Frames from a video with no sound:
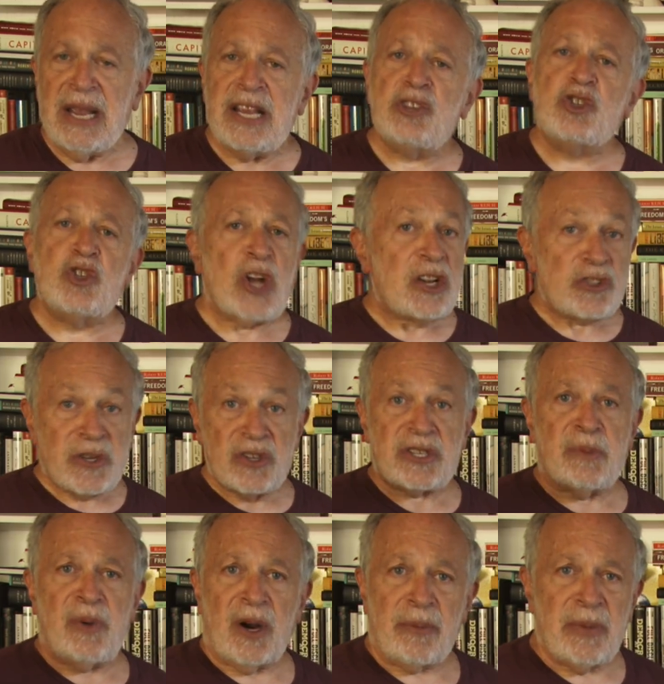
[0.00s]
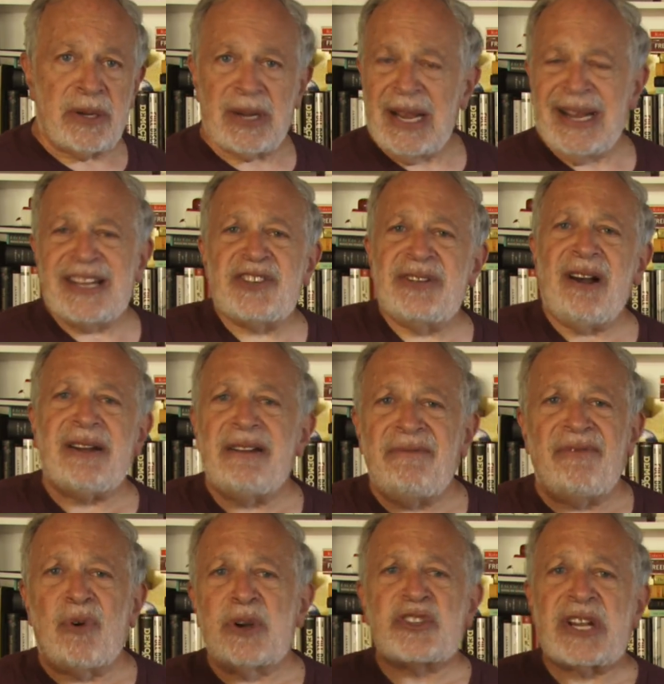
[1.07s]
His Justice Department, it's not
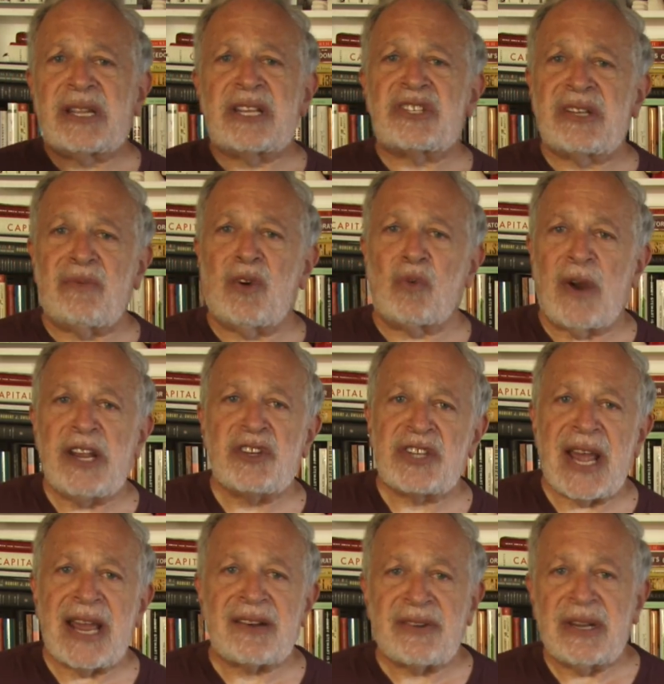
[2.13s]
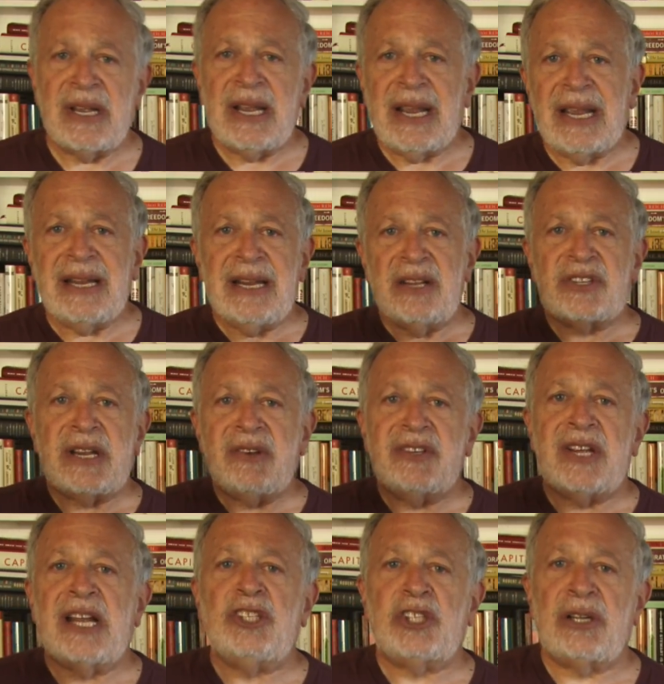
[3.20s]
enforcing the Civil Rights Act. It is
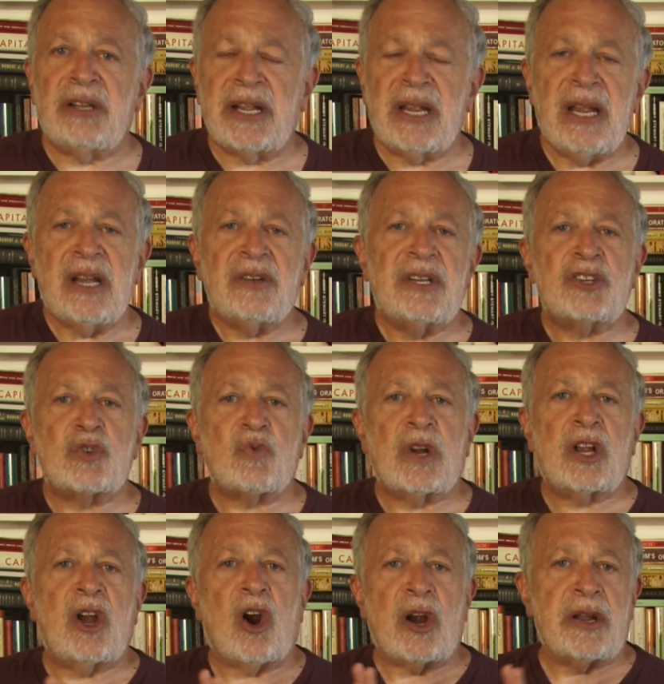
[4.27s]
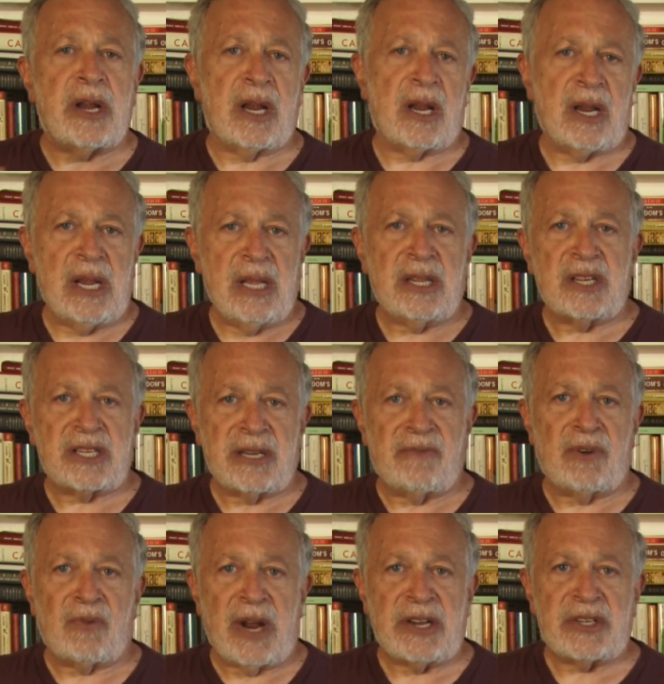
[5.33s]
intentionally disregarding the
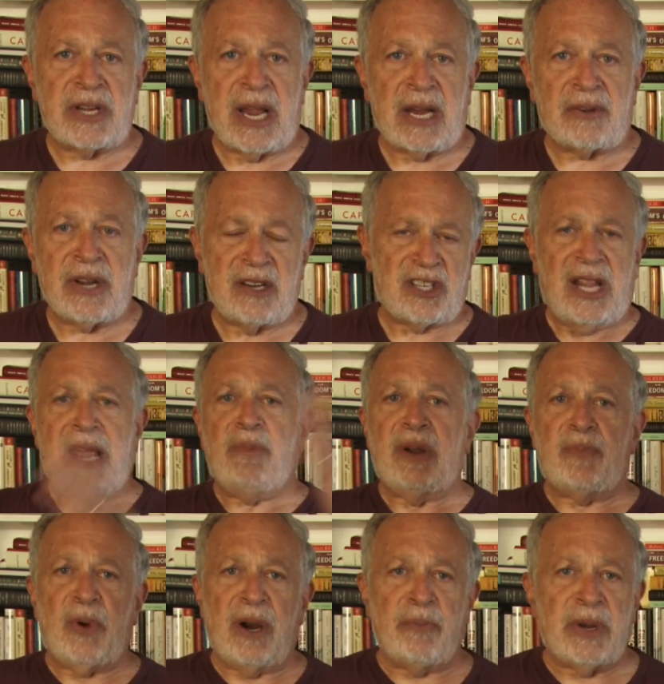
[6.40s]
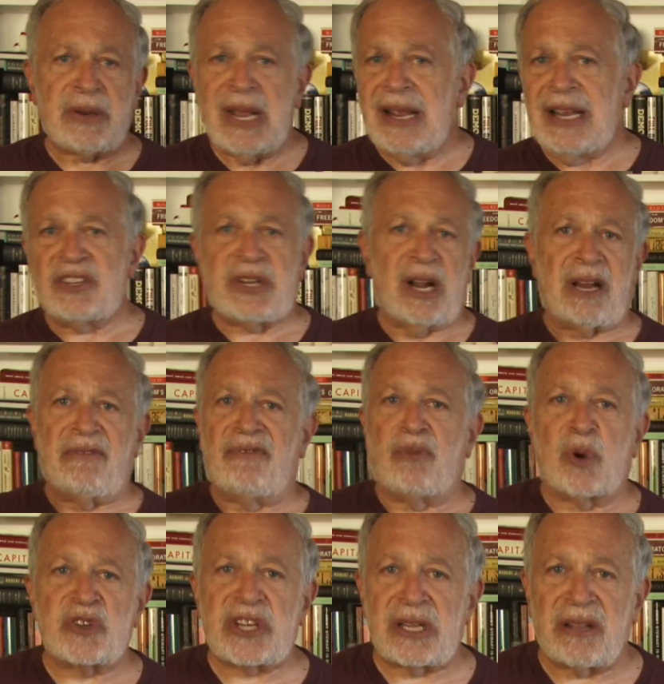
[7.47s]
Civil Rights Act. His Labor Department is not
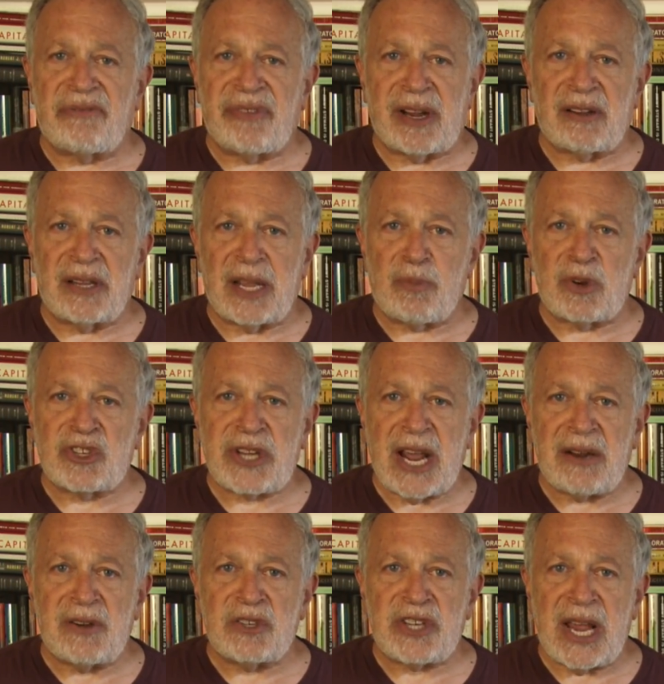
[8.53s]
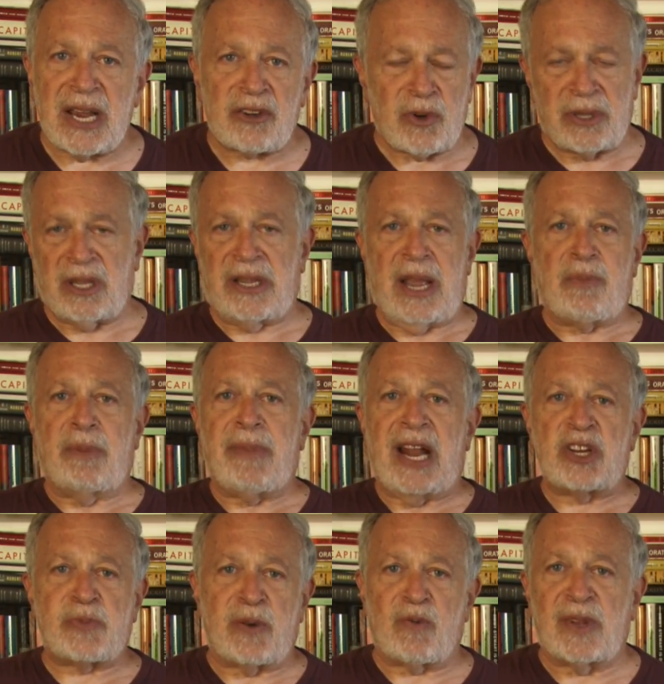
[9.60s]
enforcing the Fair Labor Standards Act or the Labor
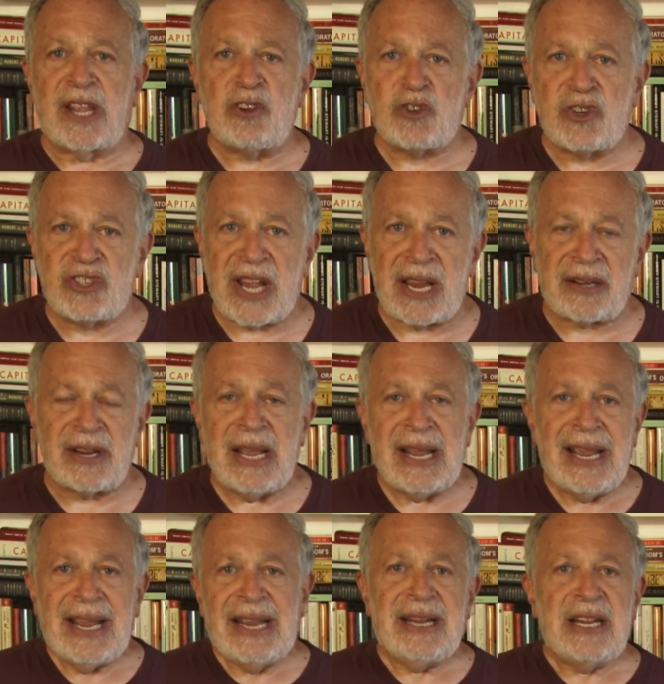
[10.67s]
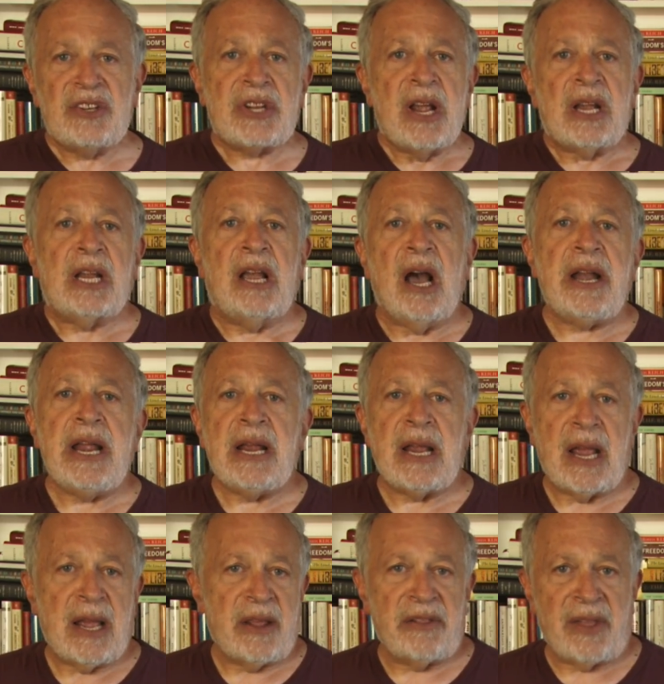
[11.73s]
Management Relations Act. It is
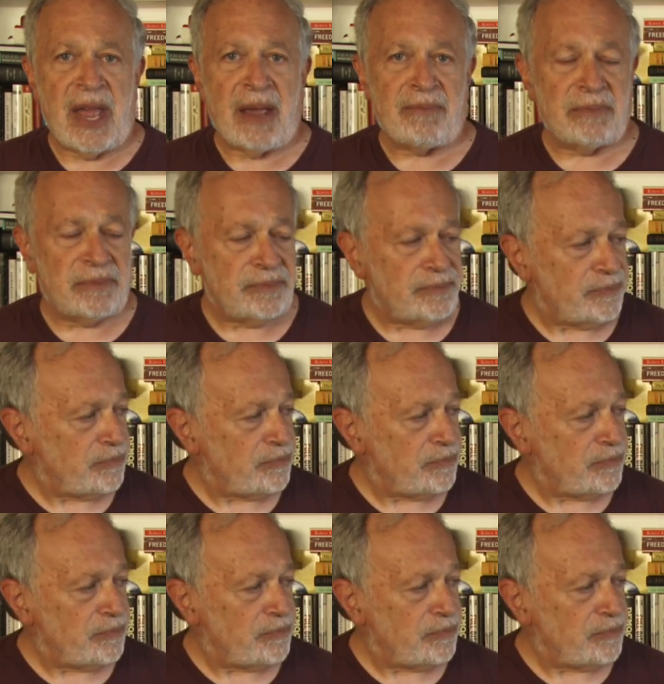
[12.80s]
gutting them.